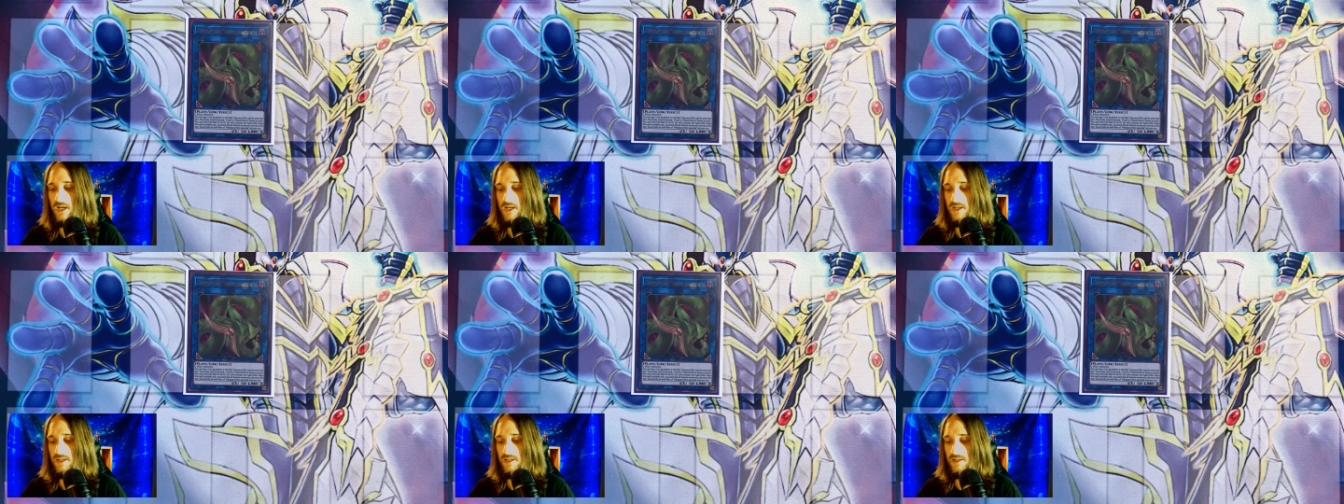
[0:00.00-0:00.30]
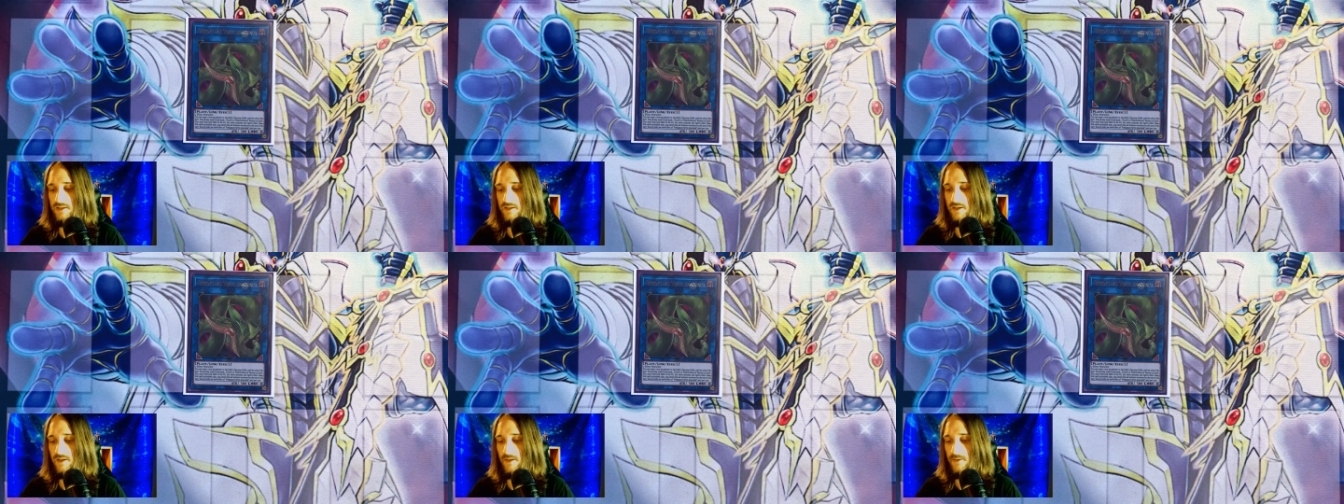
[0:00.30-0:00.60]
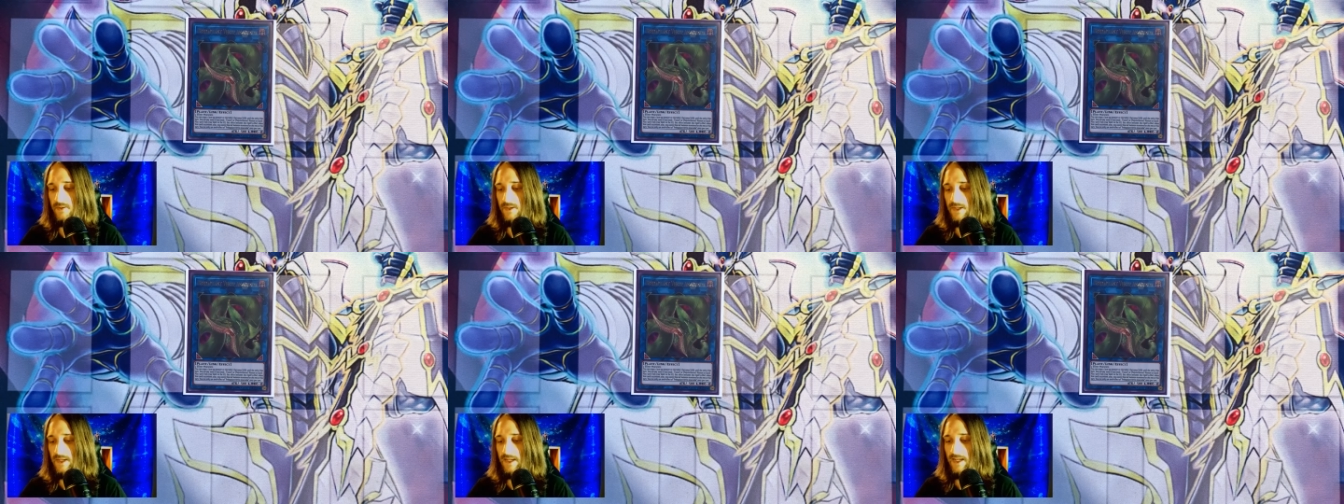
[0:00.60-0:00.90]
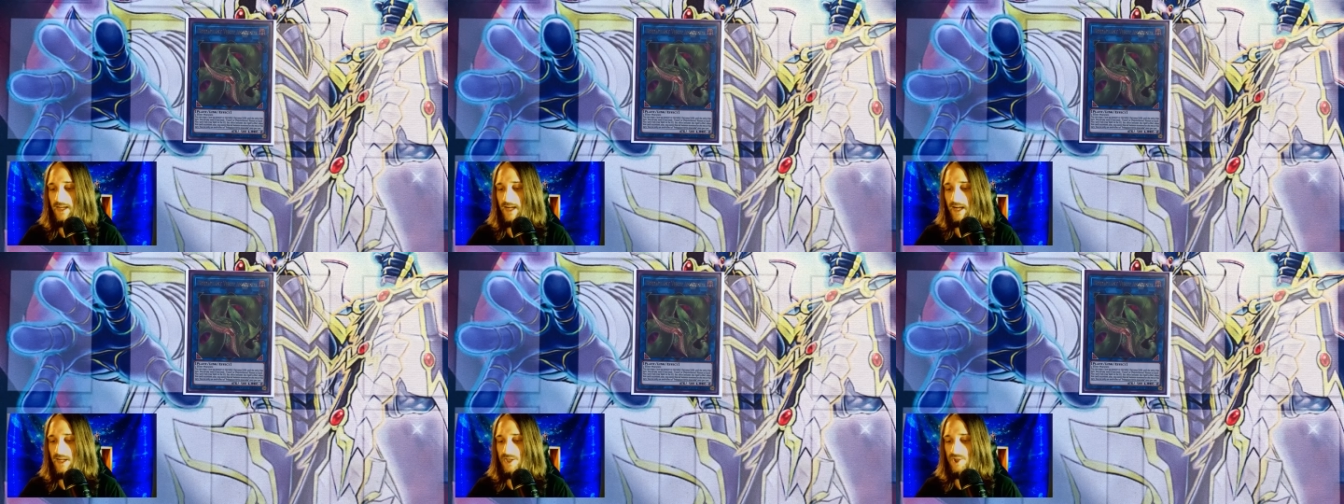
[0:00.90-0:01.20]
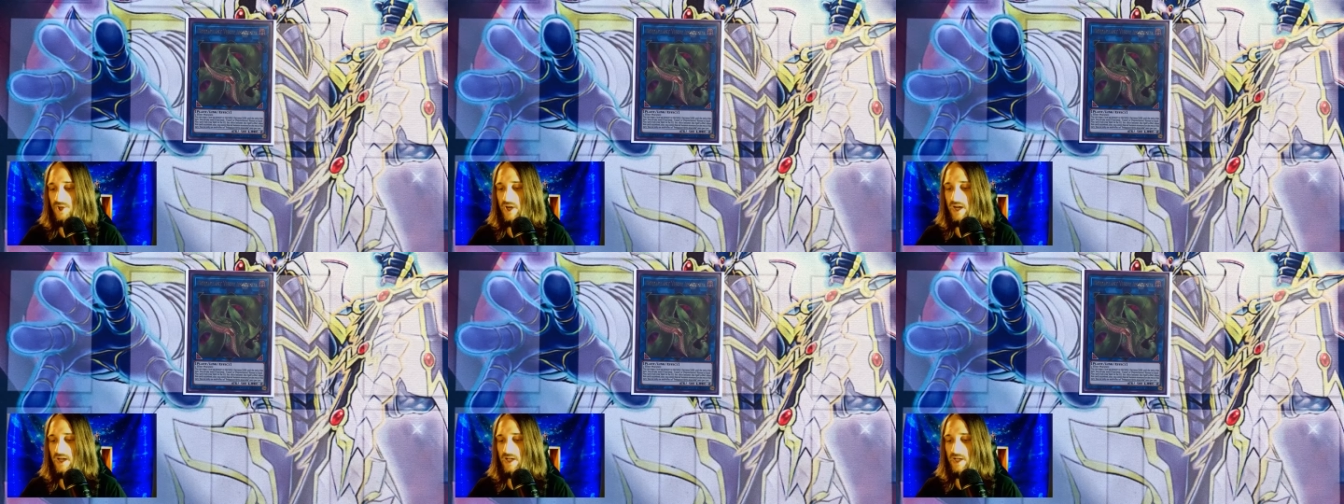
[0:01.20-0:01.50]
So I
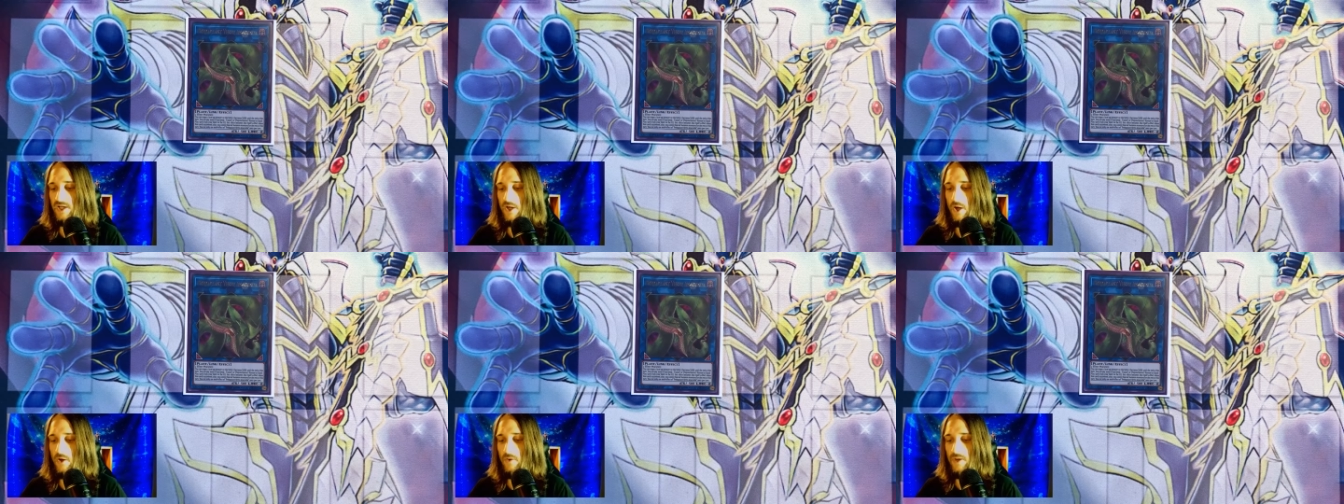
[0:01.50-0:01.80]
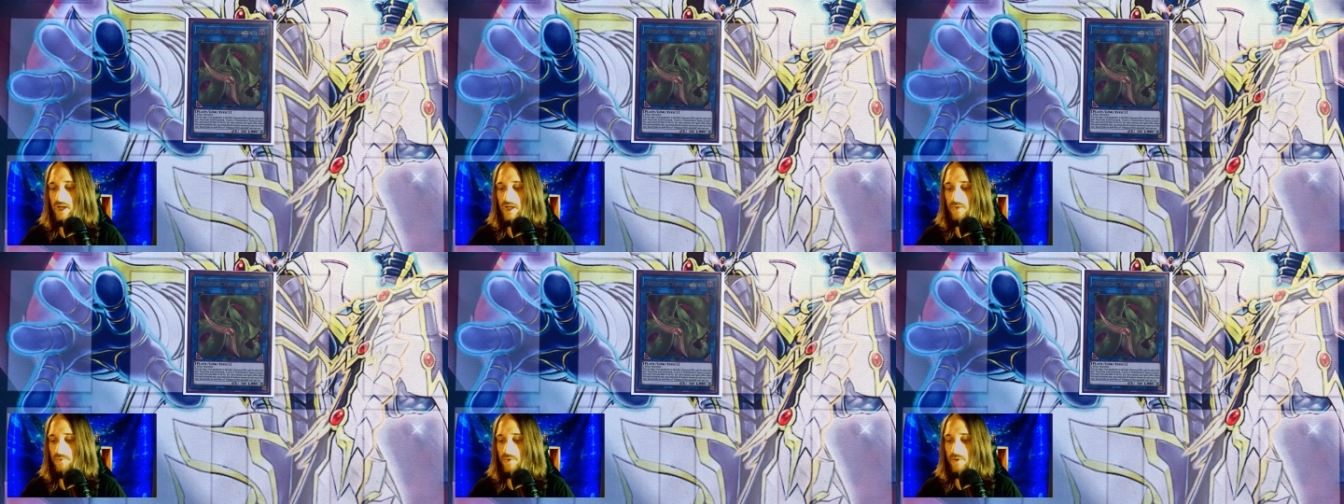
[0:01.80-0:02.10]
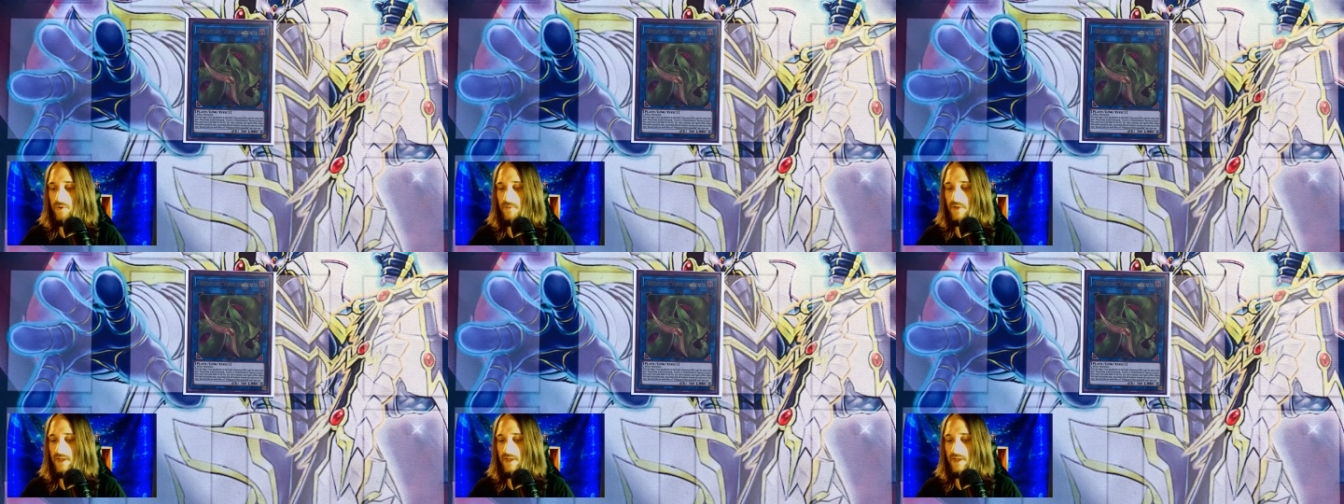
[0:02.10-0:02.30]
try to go into him